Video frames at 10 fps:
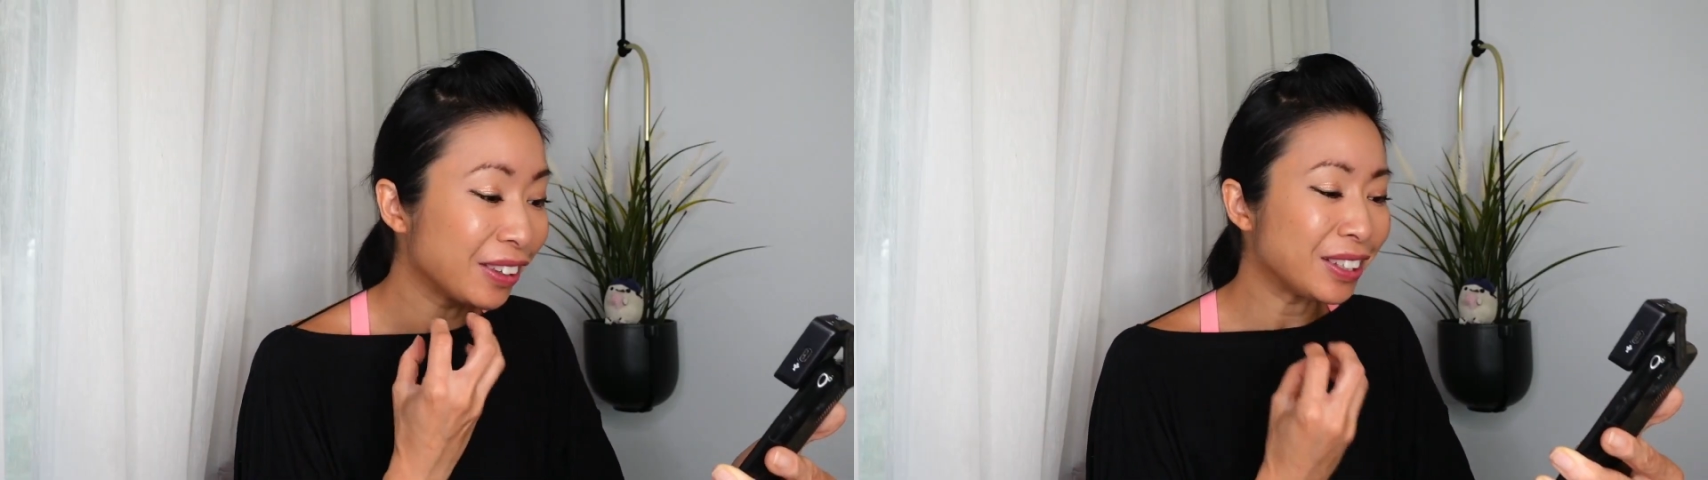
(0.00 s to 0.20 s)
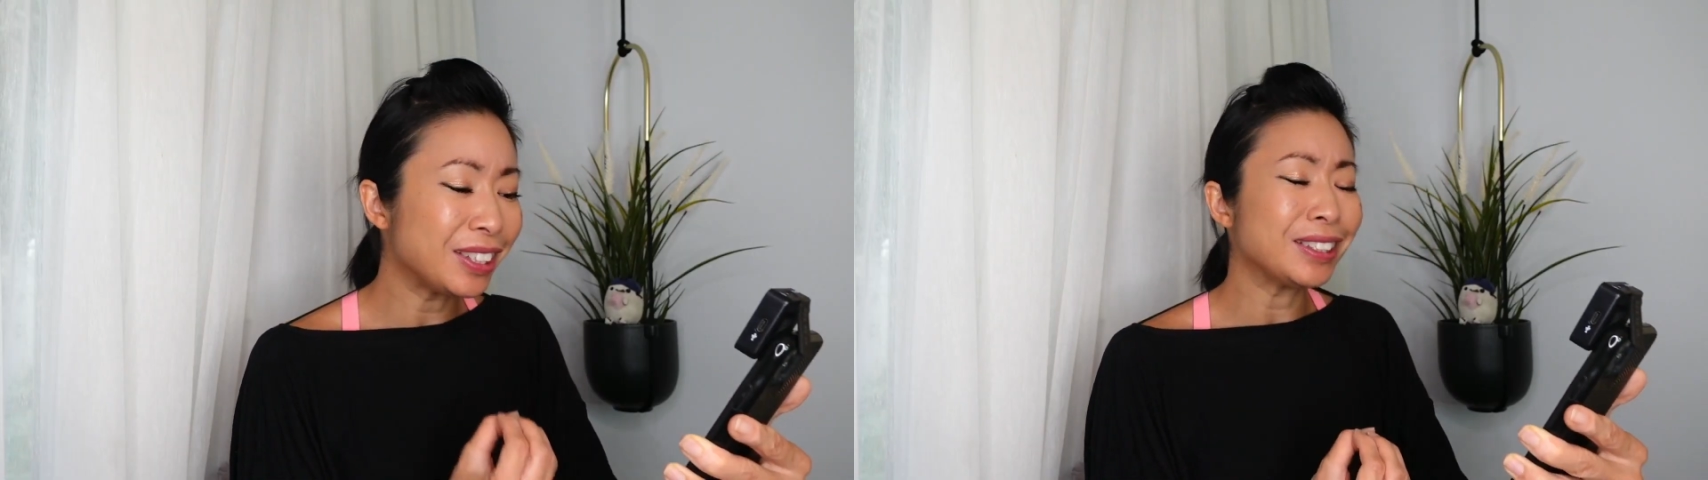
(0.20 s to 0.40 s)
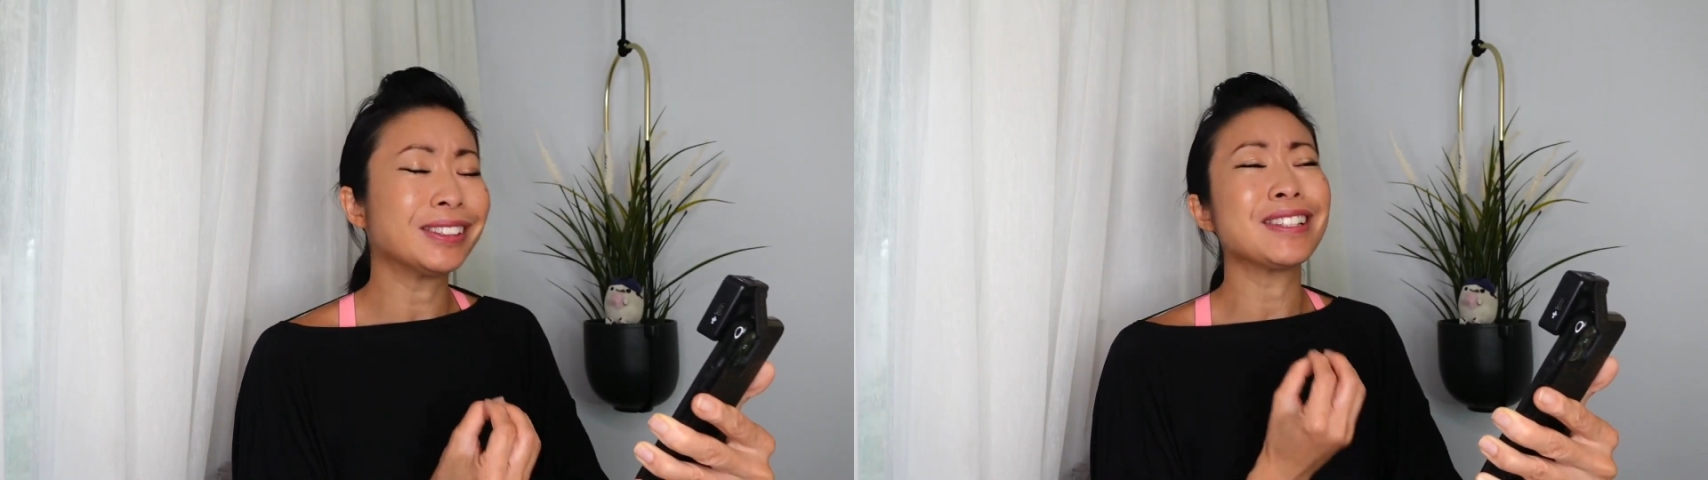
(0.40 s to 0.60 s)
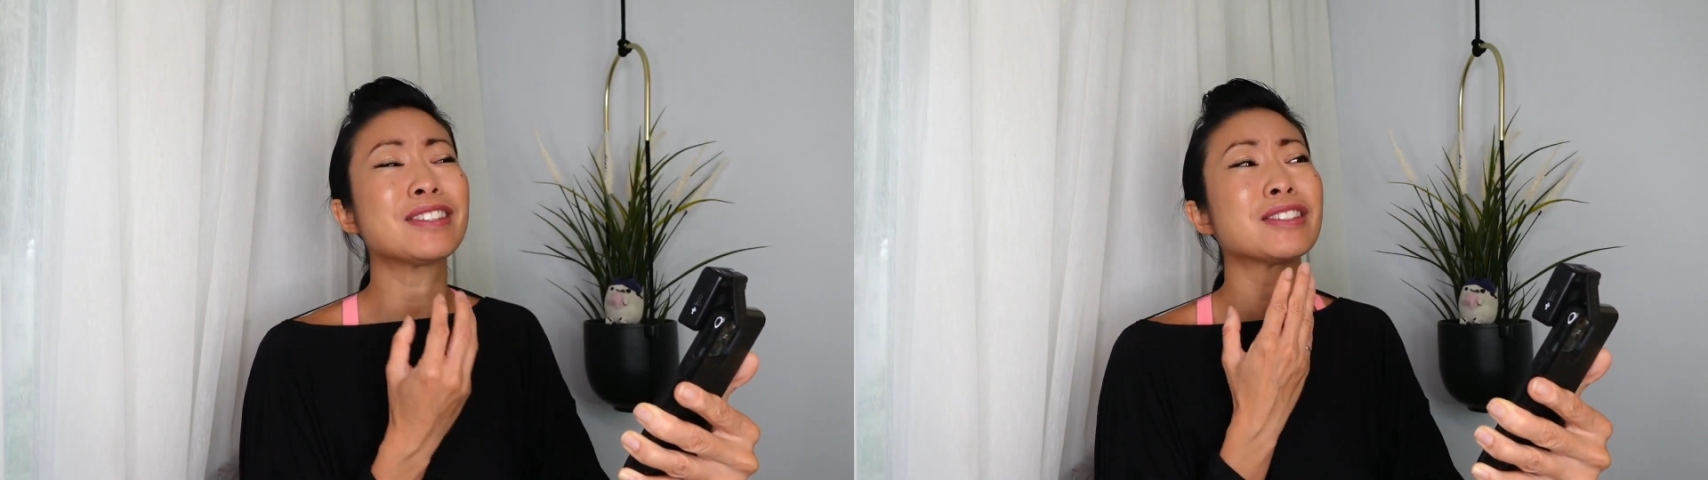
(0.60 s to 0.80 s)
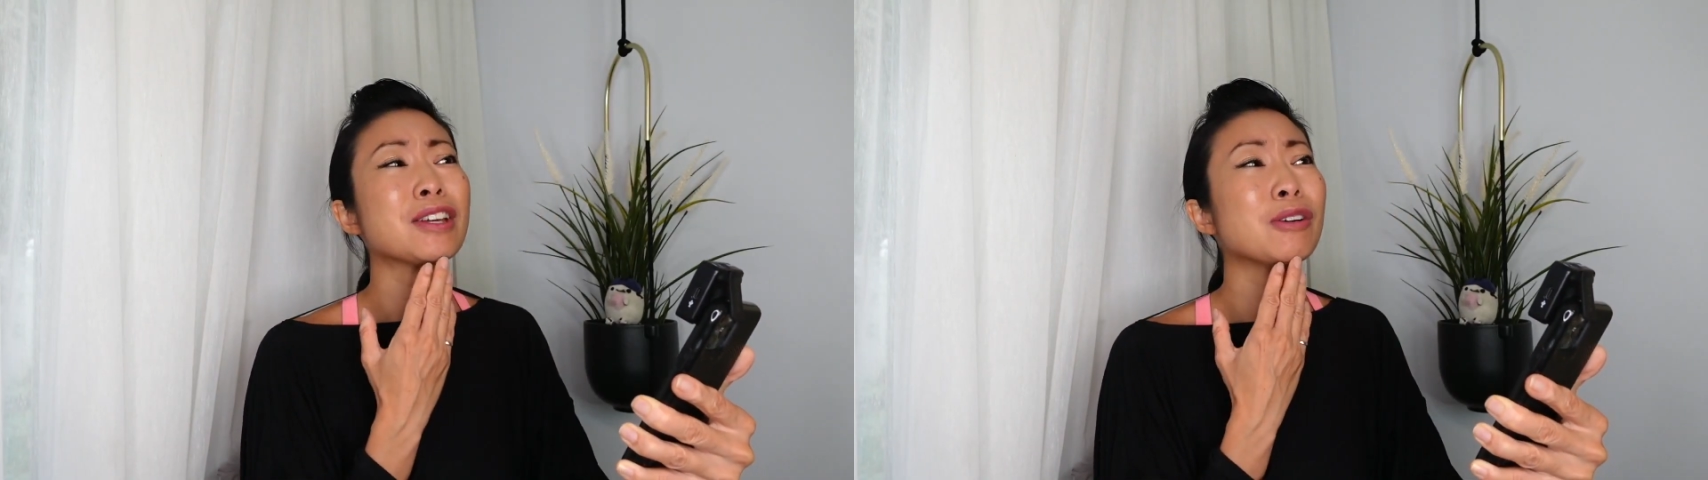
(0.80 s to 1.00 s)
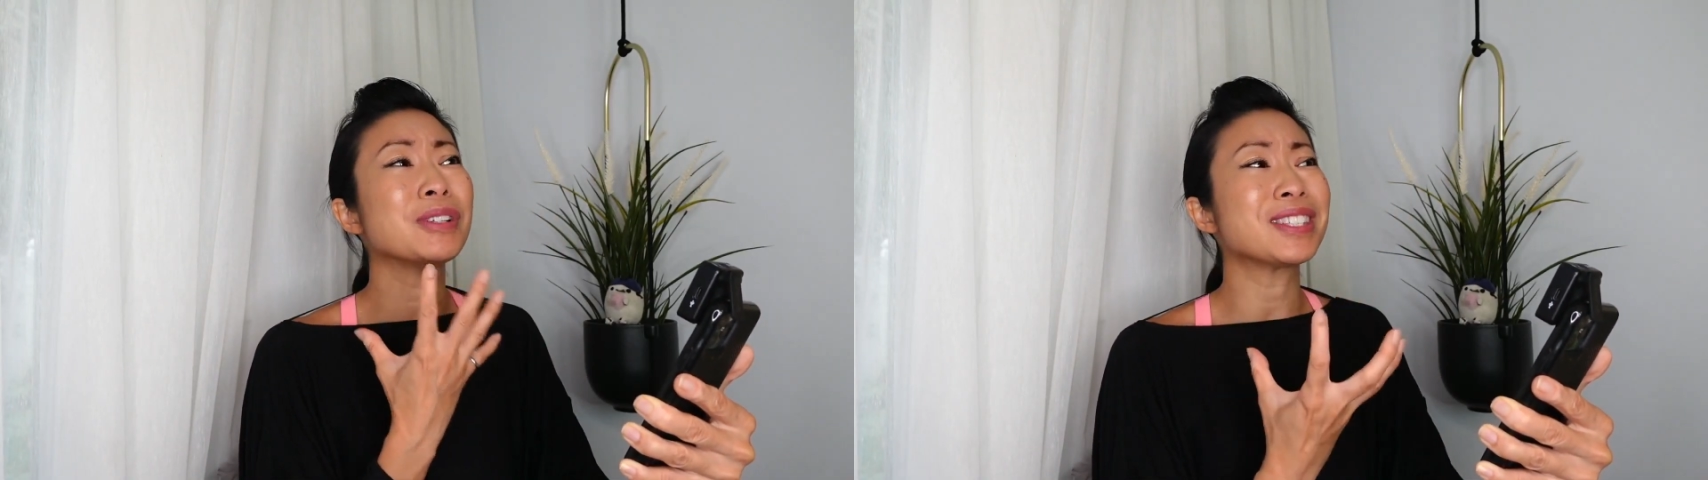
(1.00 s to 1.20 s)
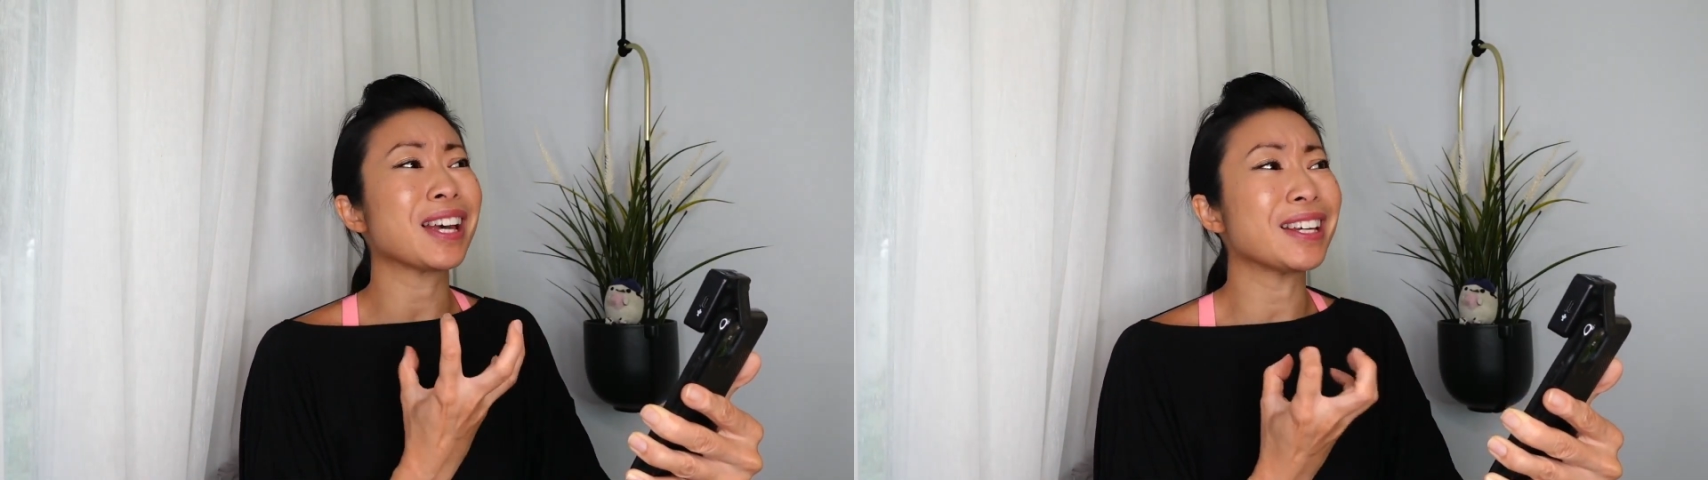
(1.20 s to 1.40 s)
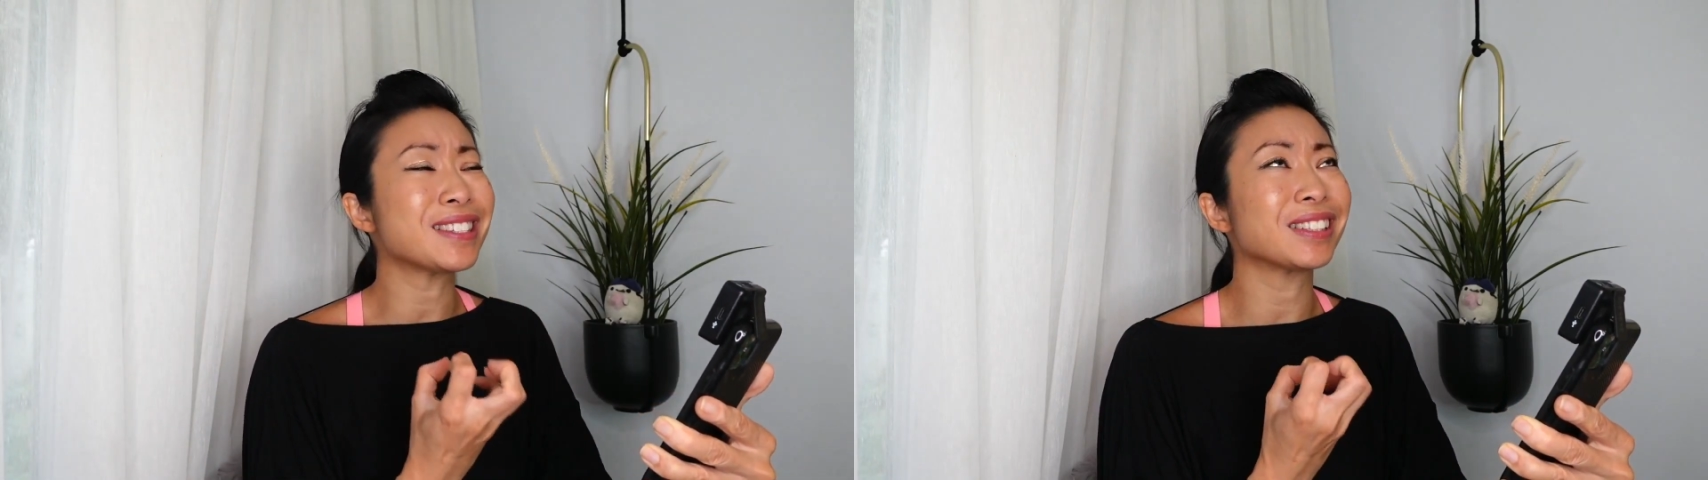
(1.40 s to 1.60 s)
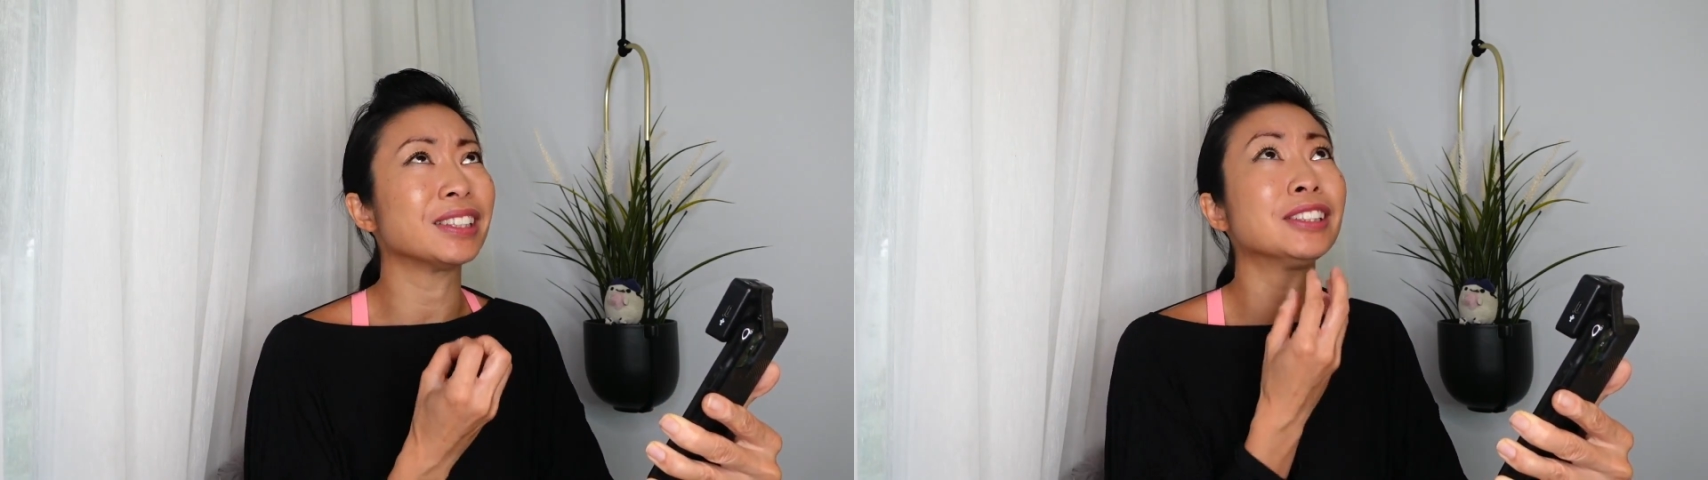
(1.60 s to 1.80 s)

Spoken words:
the yield is so enticing.